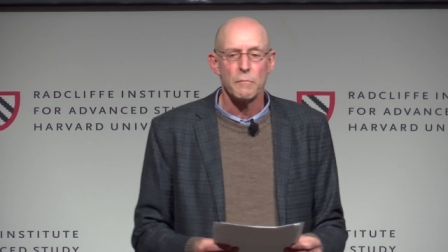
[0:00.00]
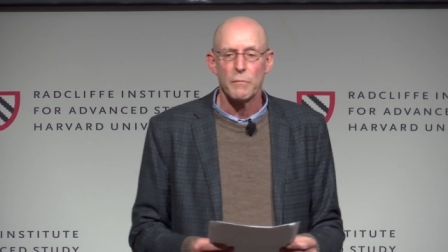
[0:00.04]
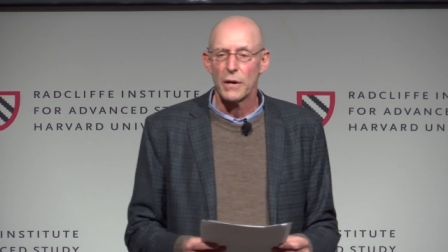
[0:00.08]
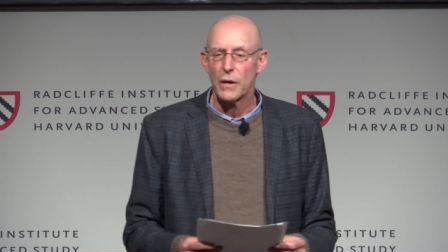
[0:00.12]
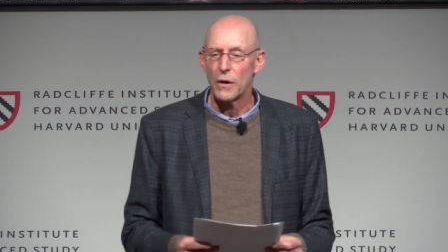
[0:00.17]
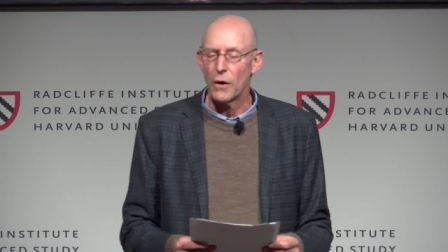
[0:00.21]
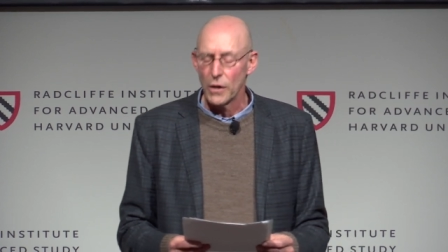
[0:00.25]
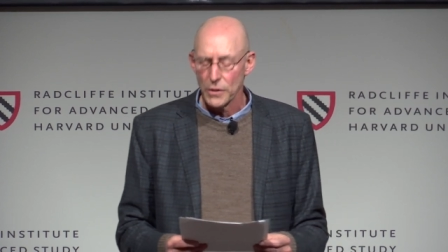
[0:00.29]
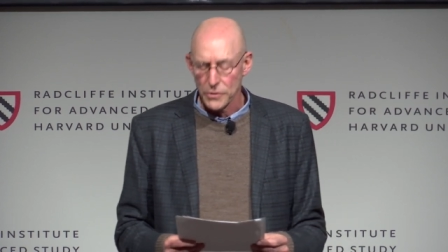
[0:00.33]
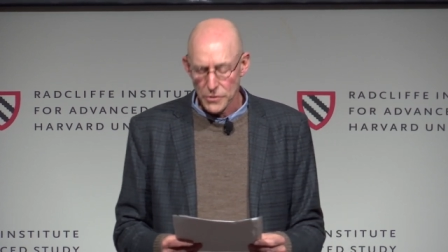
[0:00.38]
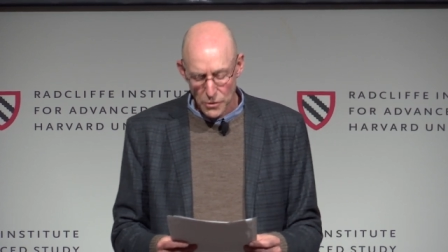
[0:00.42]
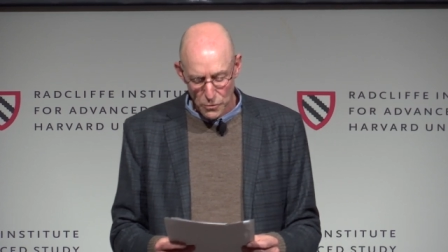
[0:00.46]
but
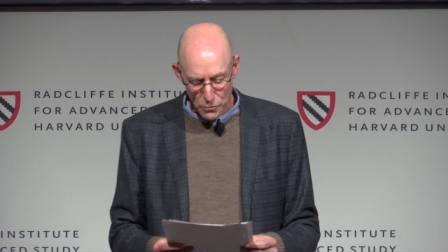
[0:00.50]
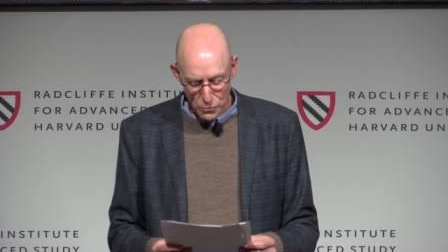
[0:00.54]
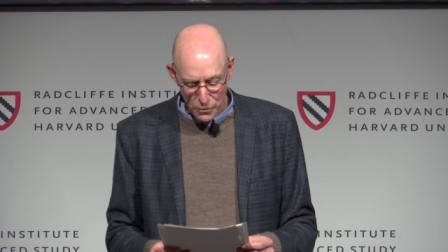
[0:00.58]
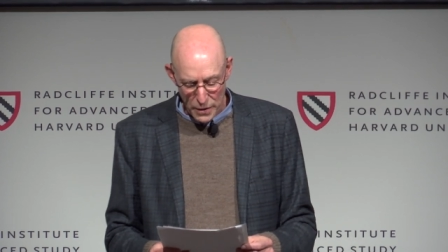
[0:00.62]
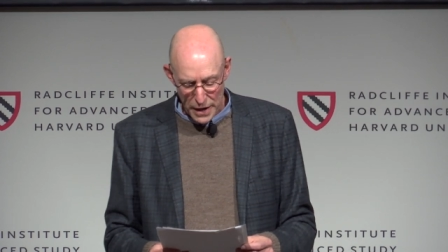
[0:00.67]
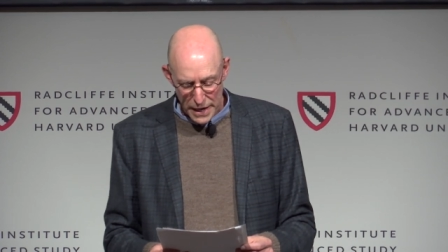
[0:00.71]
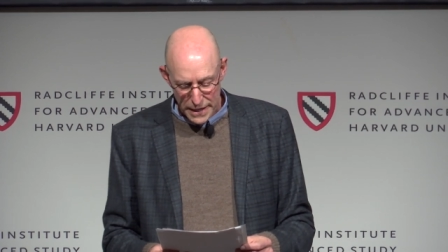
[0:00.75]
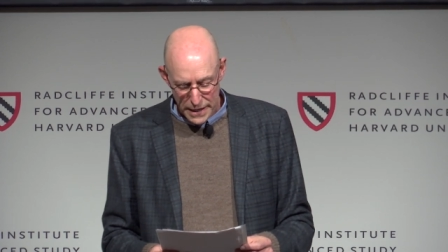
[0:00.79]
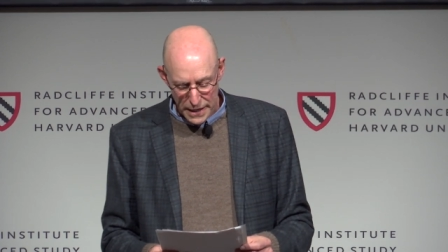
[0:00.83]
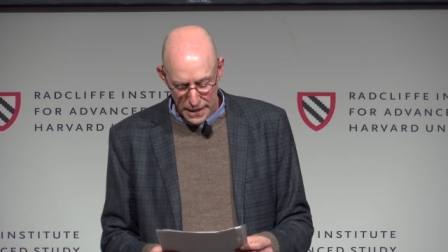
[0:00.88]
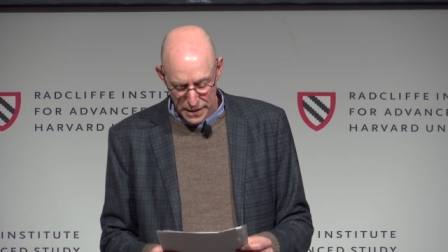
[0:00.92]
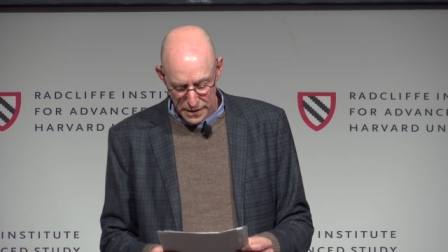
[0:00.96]
also
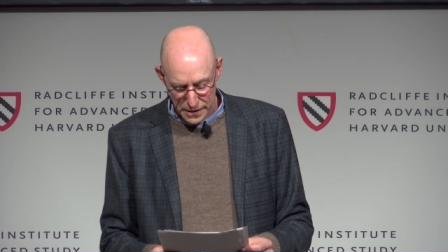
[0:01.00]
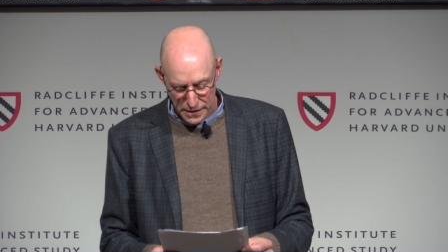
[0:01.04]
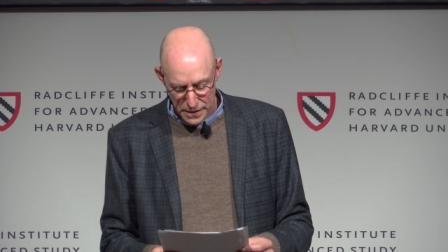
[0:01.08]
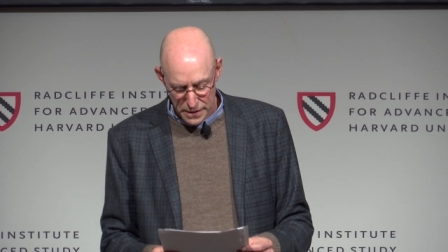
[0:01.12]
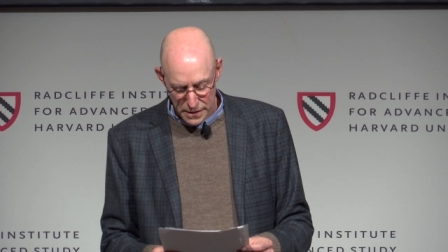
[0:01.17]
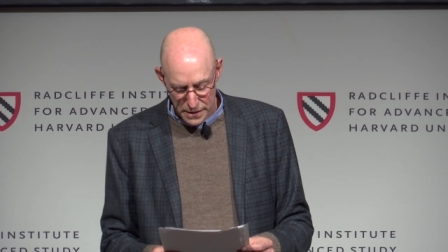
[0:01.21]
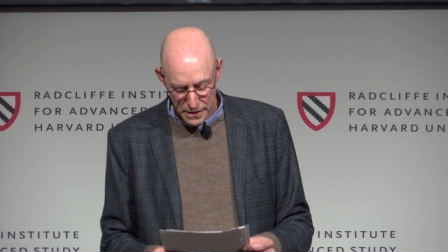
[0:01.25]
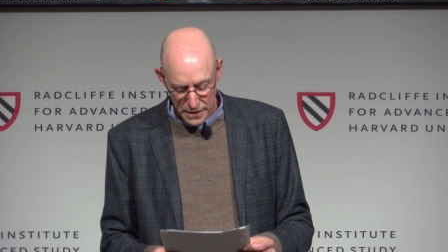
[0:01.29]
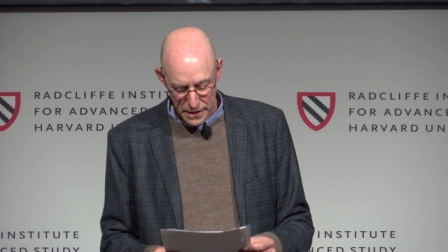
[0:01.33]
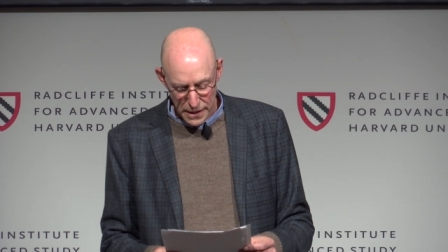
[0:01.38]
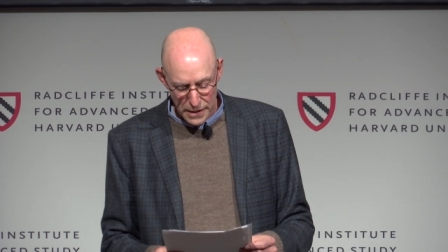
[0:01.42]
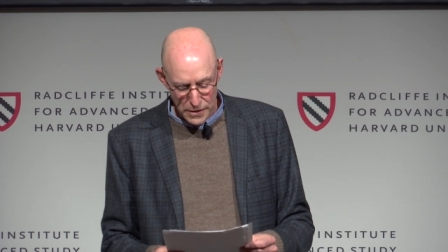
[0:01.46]
radiant.
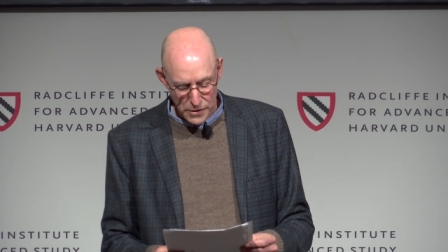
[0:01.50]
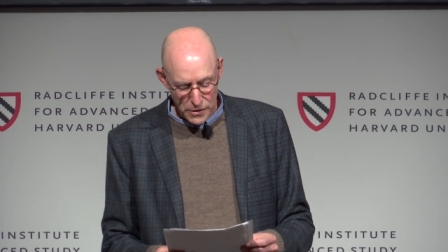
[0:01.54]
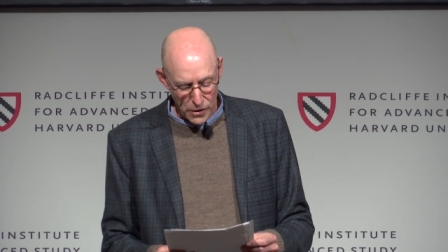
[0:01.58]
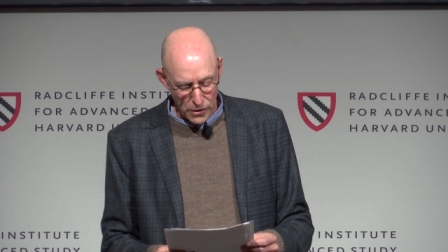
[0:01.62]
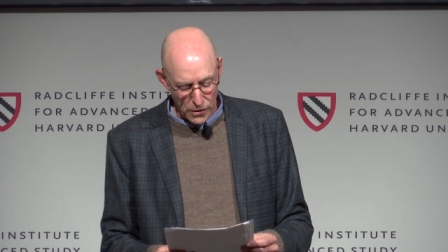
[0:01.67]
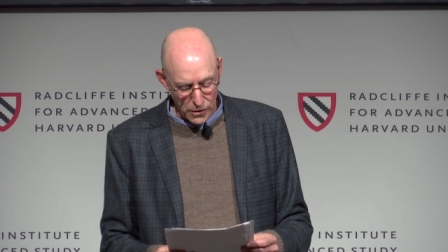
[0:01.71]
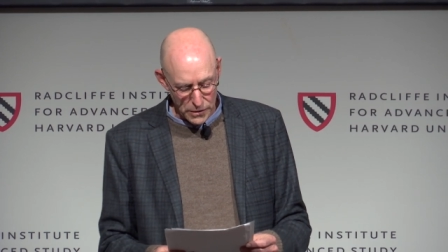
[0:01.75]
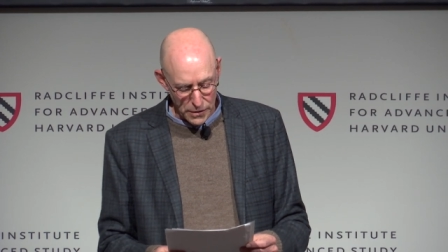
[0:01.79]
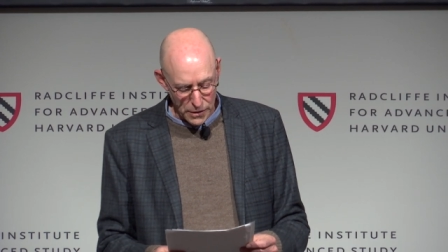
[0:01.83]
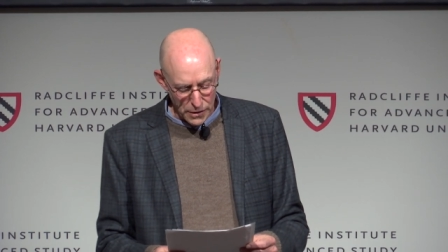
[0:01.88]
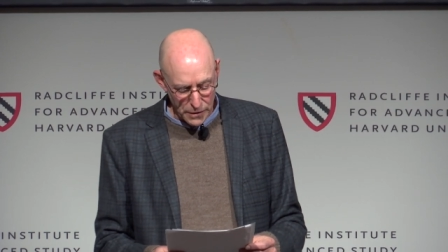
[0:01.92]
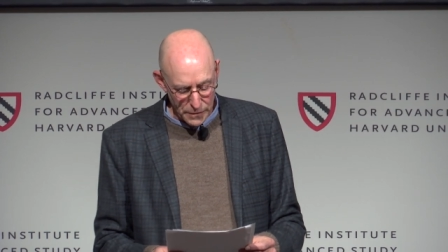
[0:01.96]
He
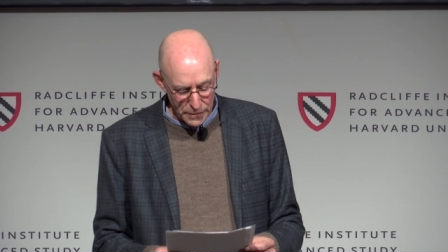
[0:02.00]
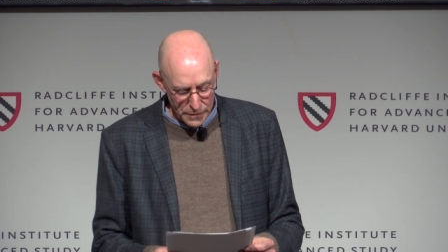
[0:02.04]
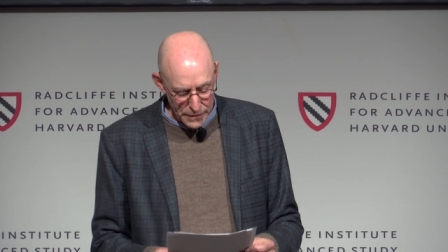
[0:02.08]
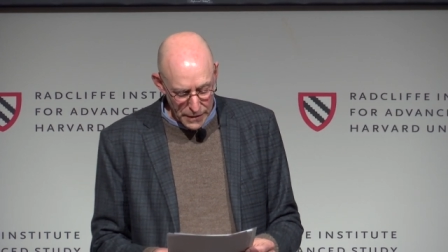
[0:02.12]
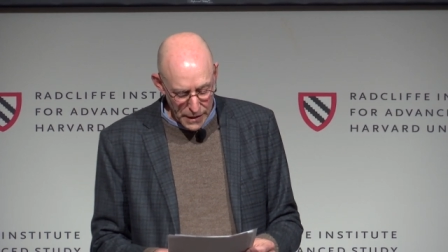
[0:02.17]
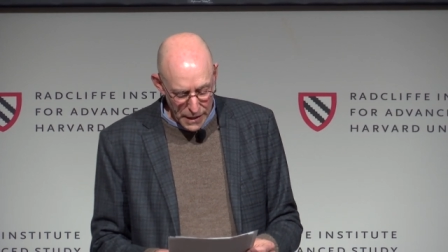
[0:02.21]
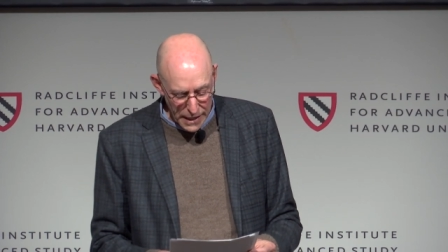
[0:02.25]
told her